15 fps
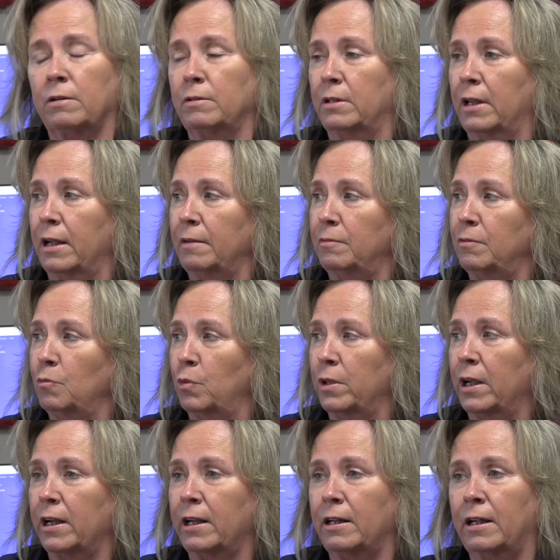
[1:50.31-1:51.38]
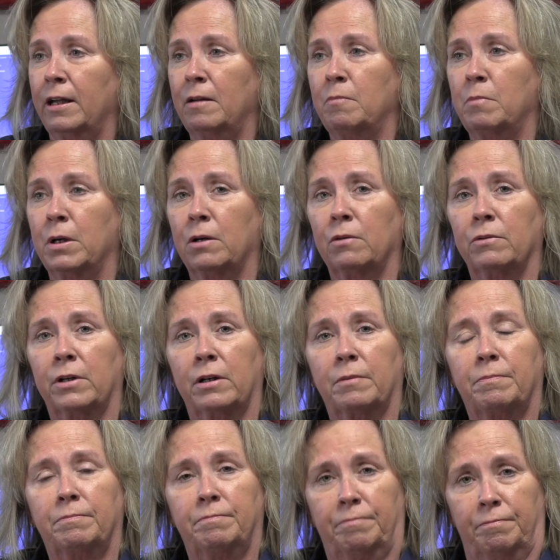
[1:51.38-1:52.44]
And when they get built,
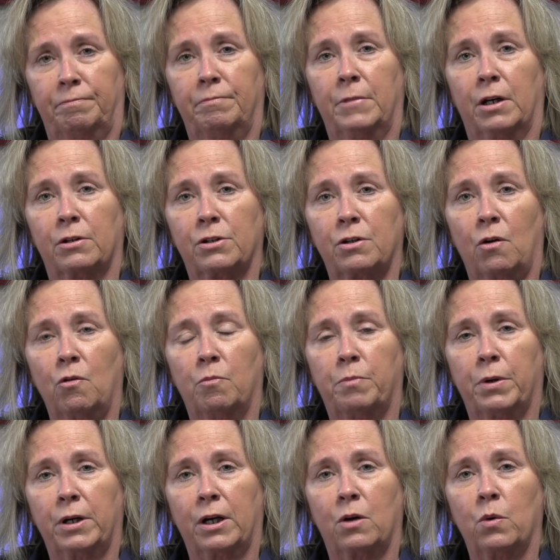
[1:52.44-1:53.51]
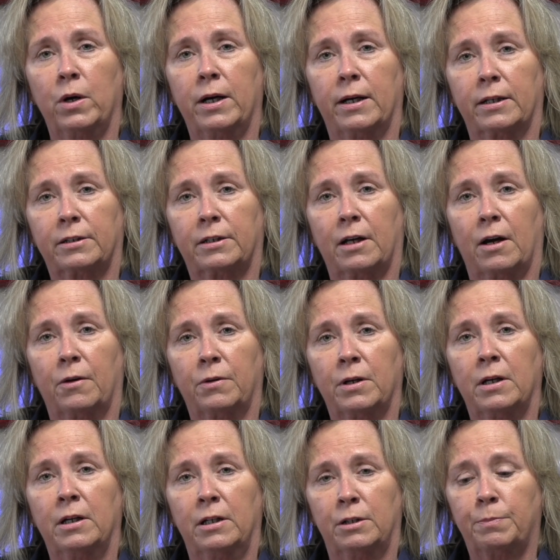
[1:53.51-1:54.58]
they're sold pretty quick. So
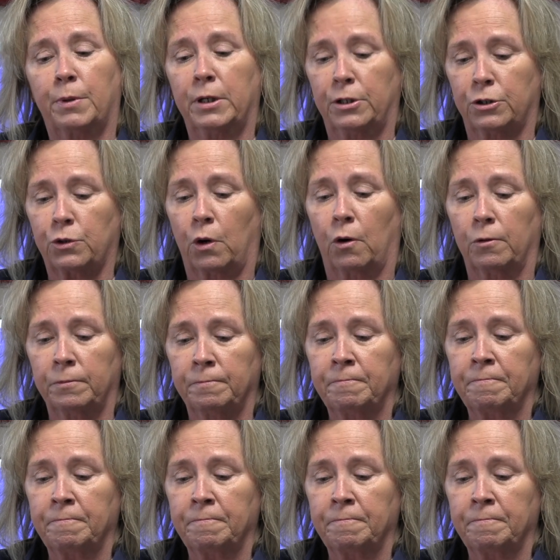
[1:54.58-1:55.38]
it's pretty strong.